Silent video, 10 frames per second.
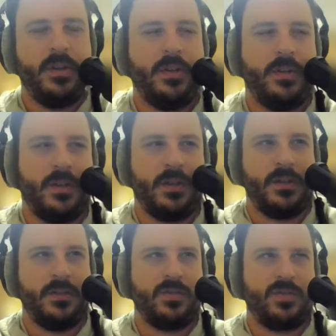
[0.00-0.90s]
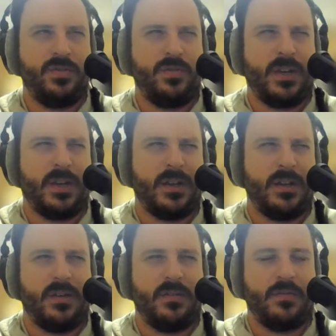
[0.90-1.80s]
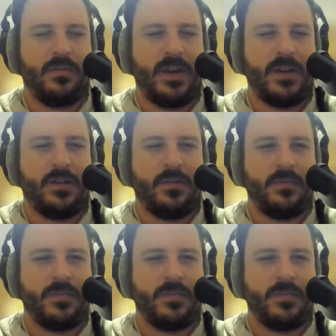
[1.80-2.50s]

the TuneIn Radio